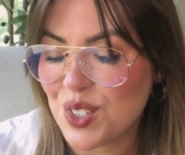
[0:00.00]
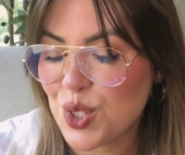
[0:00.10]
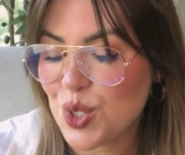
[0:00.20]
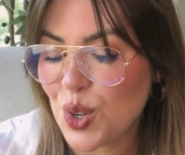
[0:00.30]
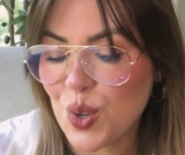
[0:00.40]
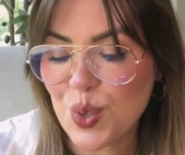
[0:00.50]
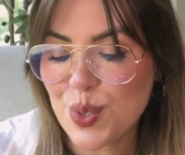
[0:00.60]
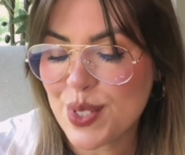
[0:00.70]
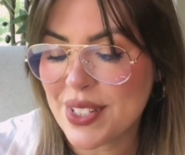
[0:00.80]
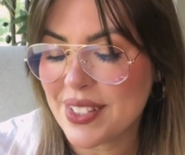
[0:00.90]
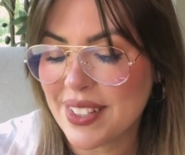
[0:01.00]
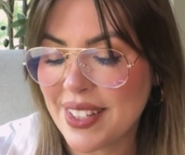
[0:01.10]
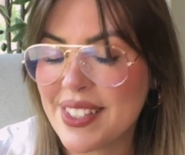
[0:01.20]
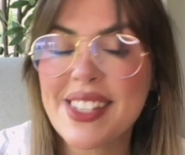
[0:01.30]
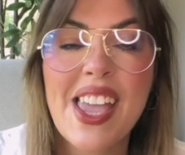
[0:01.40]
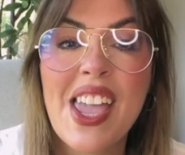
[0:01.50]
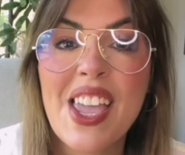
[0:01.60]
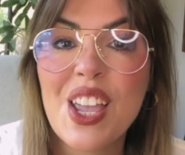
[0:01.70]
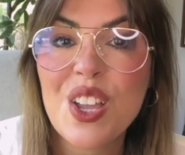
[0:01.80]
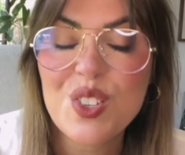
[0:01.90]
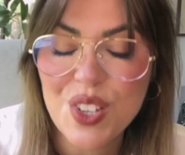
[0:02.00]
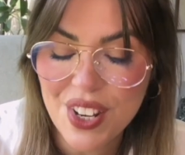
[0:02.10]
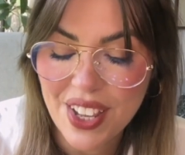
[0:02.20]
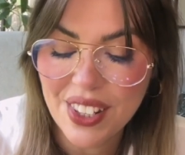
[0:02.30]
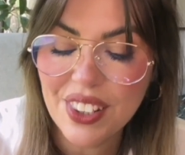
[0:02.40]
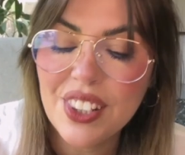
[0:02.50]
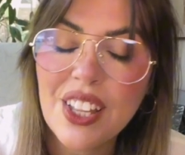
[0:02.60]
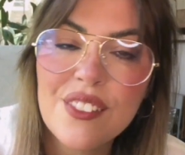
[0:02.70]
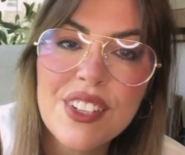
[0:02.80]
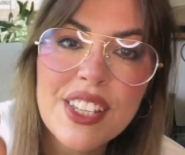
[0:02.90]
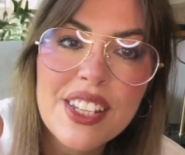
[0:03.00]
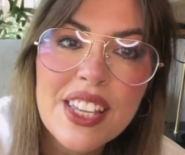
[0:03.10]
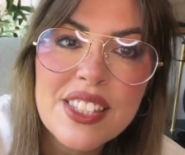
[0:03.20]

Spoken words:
shows its age, and I love it.